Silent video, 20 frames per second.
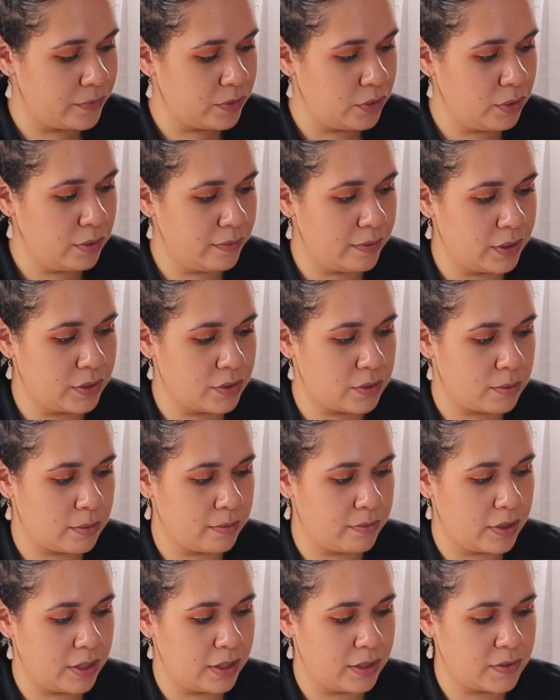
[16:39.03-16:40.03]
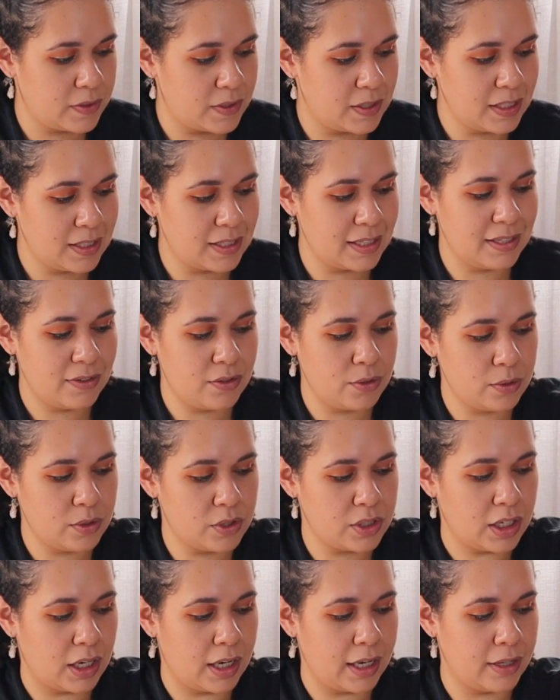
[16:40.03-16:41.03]
Universe reversed. This is your
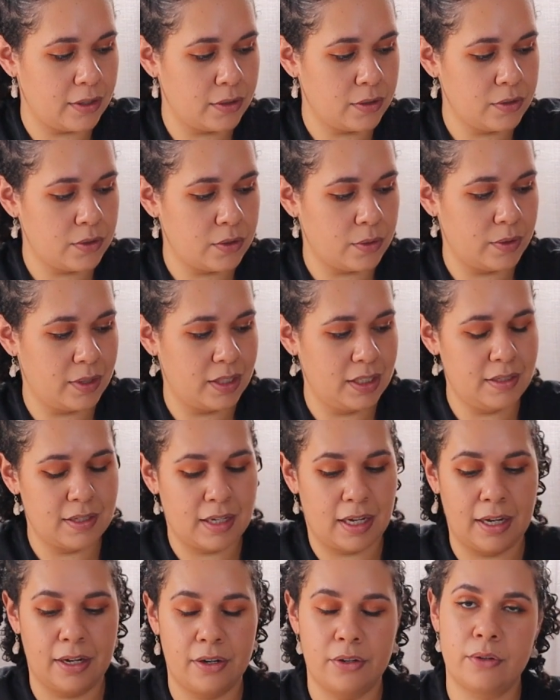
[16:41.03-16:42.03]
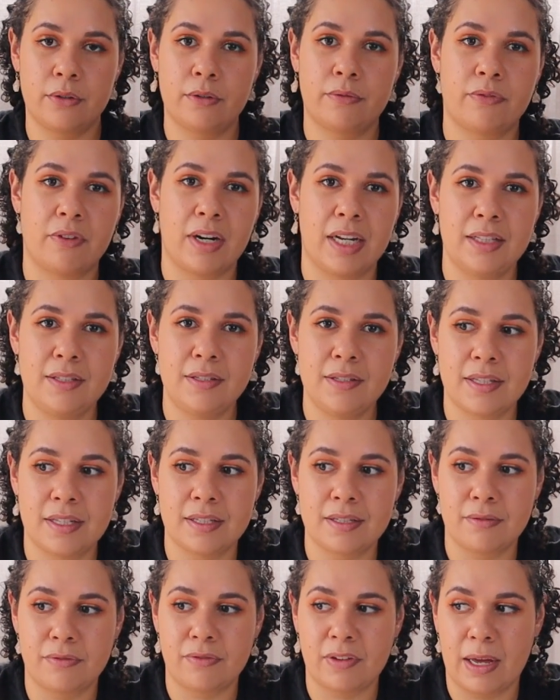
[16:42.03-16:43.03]
child, or these are your friends.
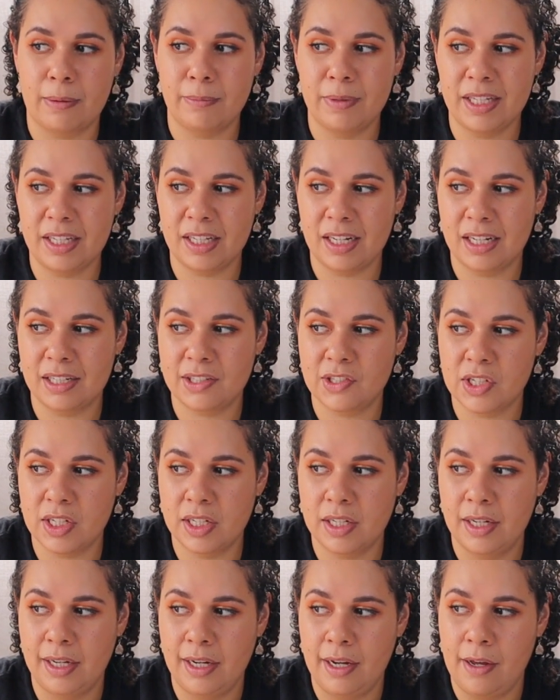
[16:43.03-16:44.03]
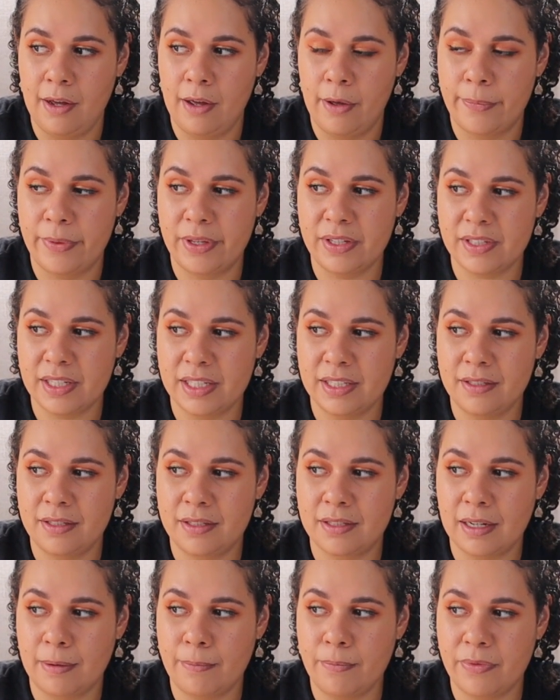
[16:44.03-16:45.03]
There's a family connection. This
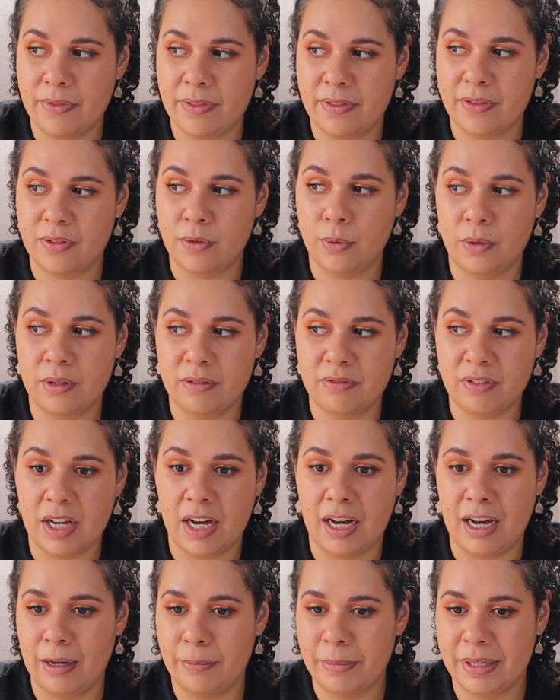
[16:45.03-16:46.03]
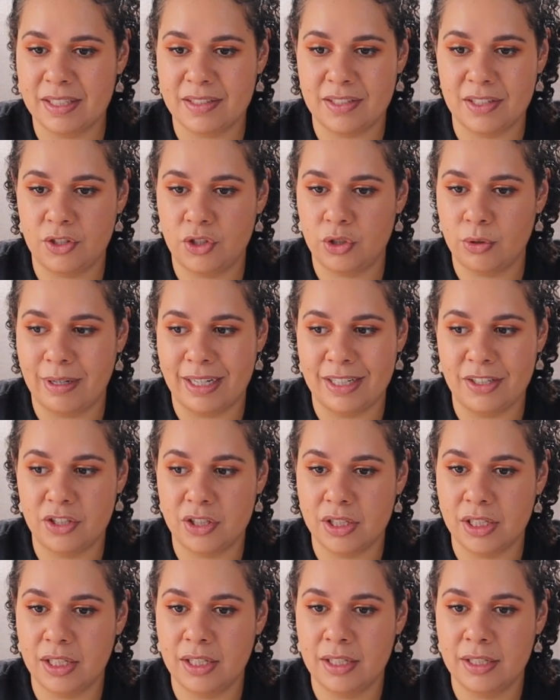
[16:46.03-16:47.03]
is some sort of karmic
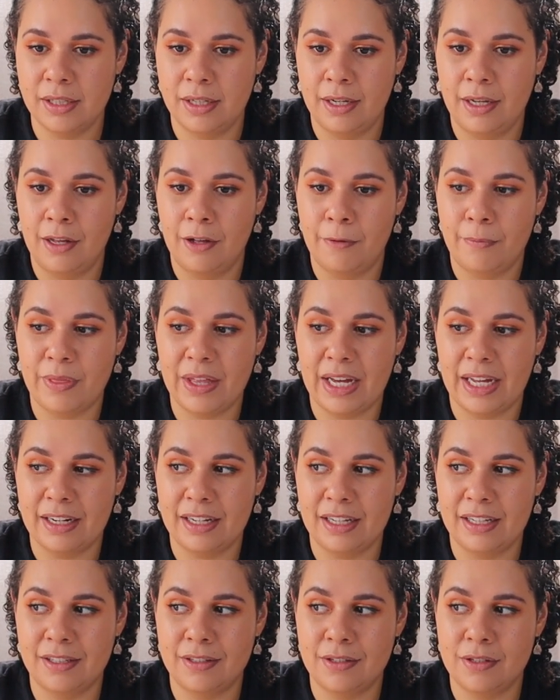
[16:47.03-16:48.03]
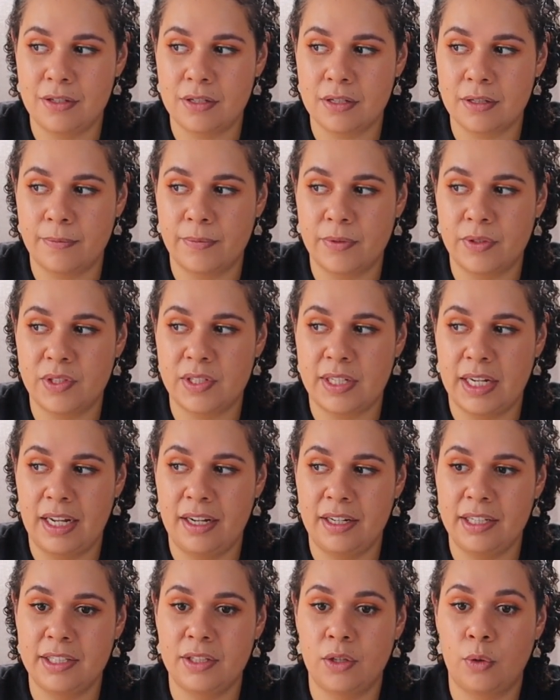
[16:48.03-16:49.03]
situation that is
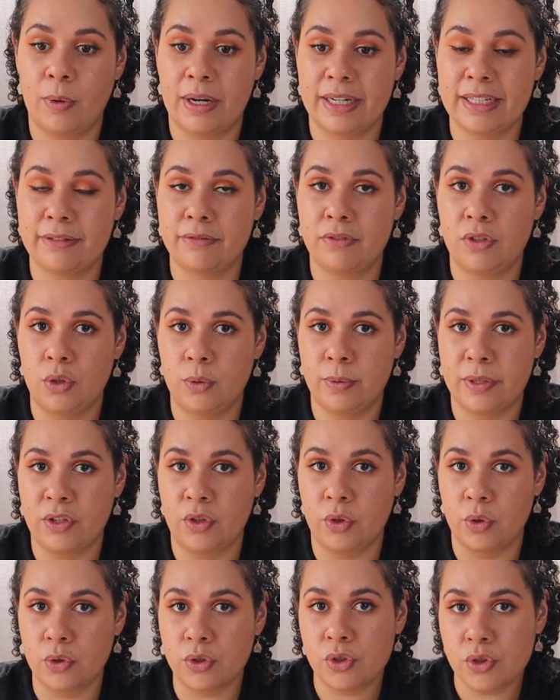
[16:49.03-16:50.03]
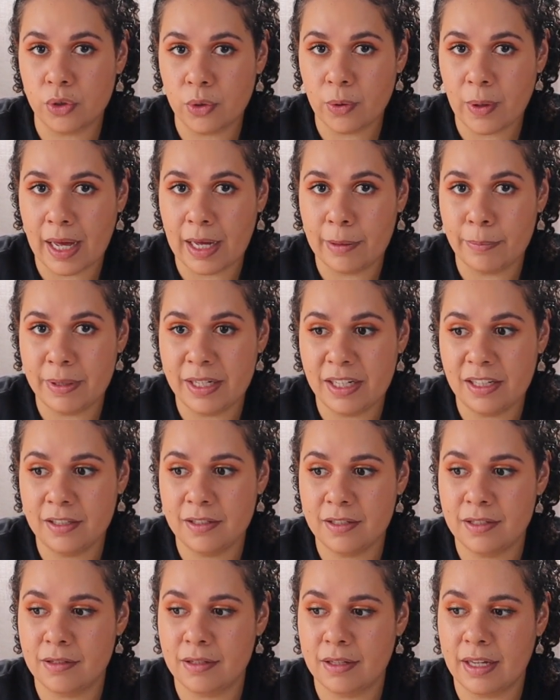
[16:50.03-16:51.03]
standing in the way of you and your true
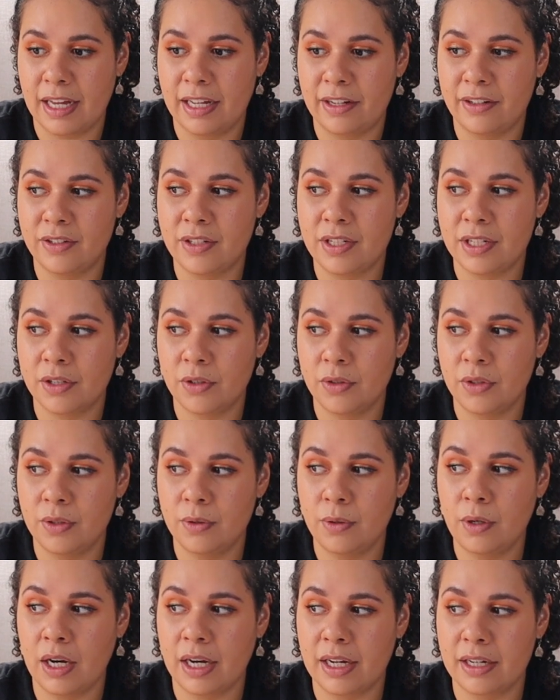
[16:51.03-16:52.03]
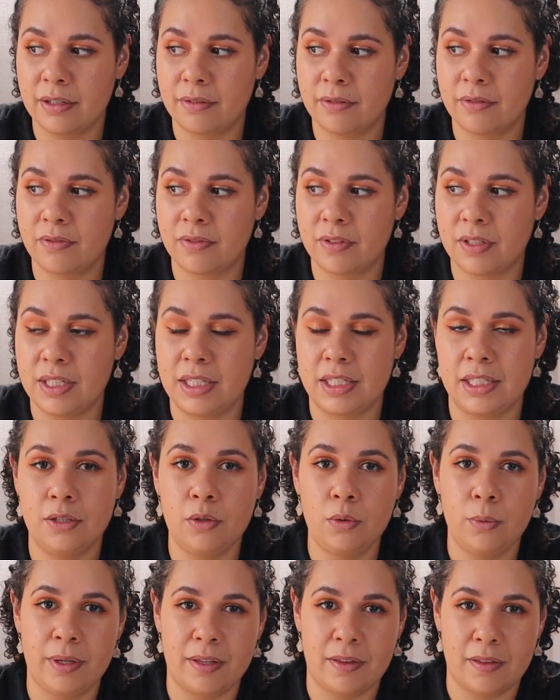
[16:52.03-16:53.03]
happiness. And until you kind of
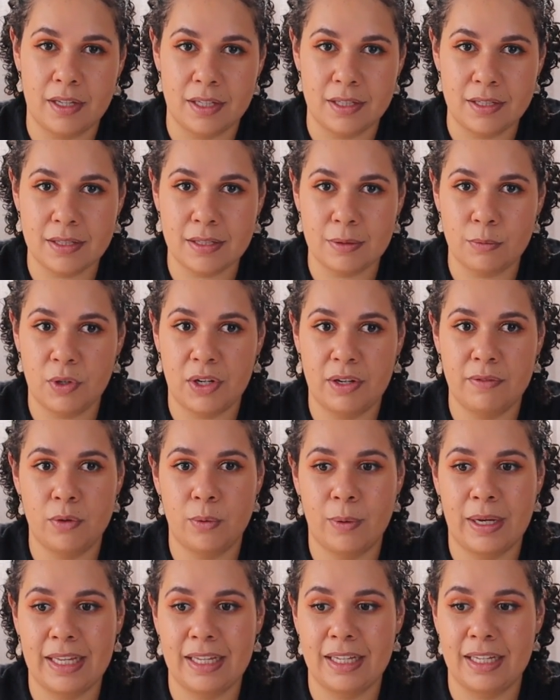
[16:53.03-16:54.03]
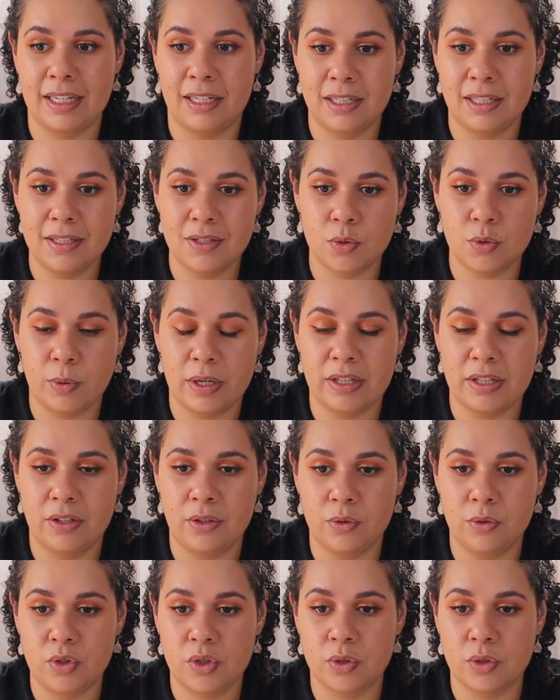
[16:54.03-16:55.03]
deal with this, whatever way it is, whether
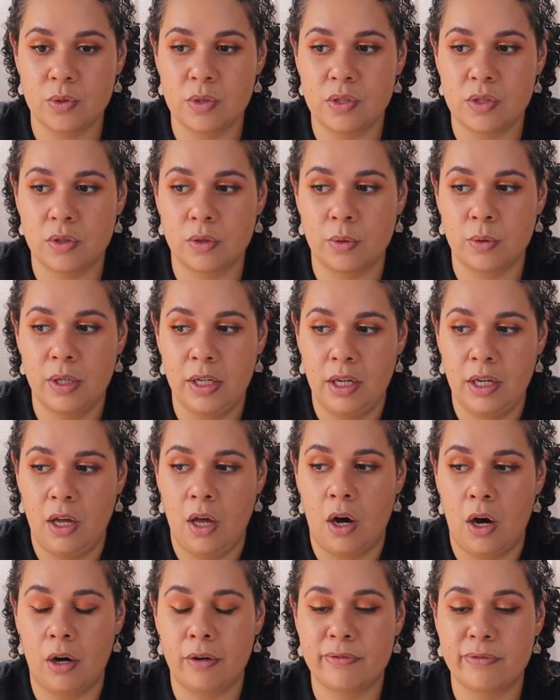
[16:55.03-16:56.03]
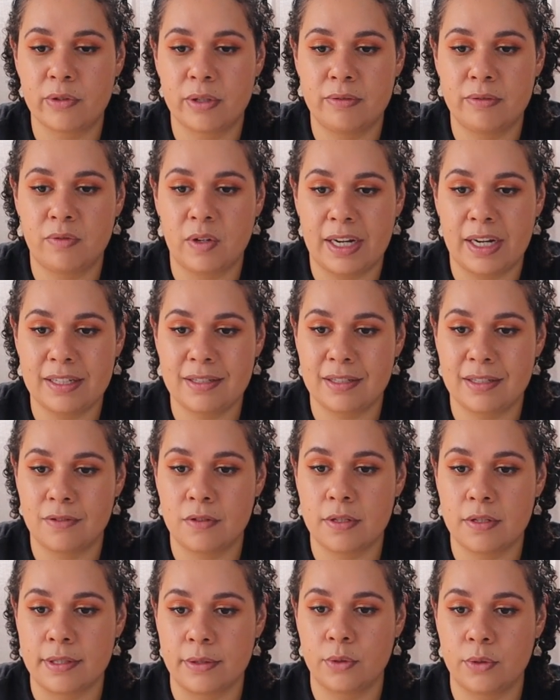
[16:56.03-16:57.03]
you choose to offer advice and
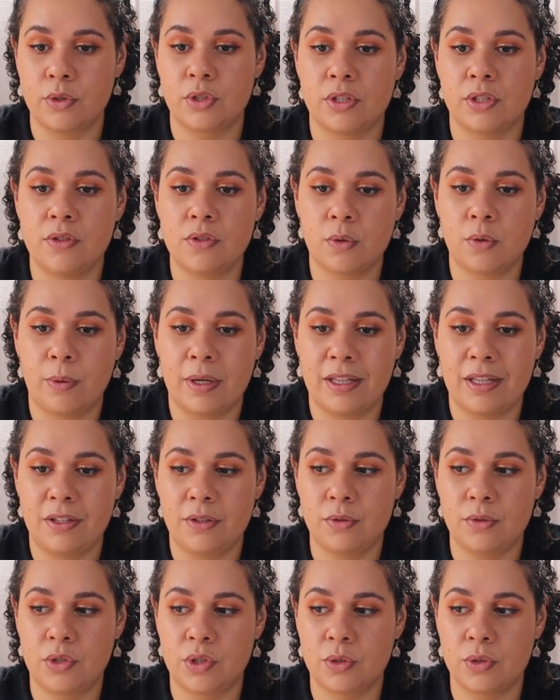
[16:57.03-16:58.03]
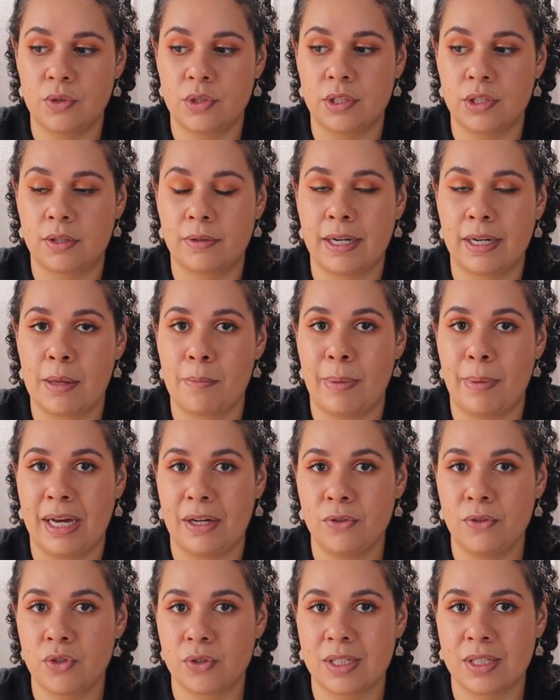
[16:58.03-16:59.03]
solutions or whether you choose to create
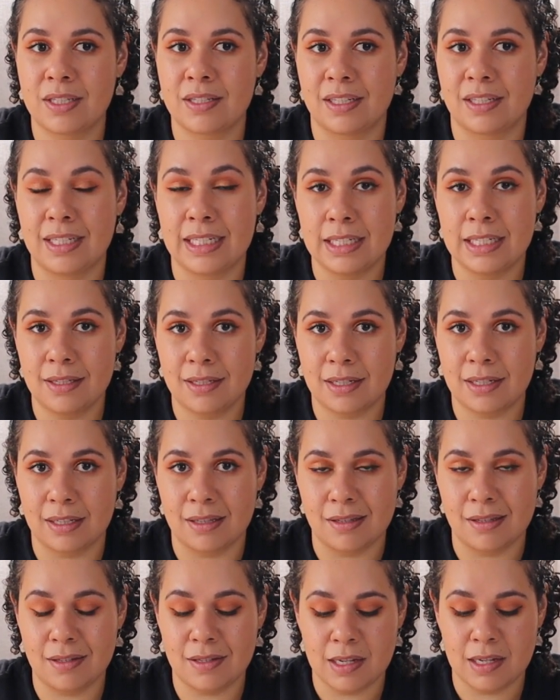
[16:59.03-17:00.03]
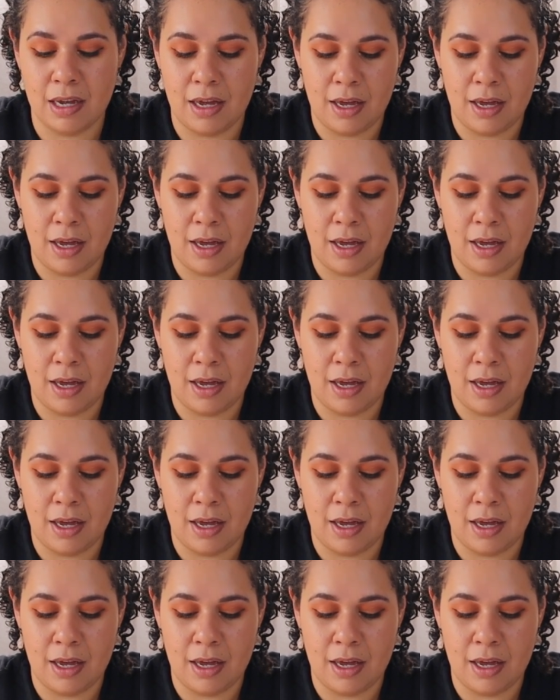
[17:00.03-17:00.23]
boundaries and distance,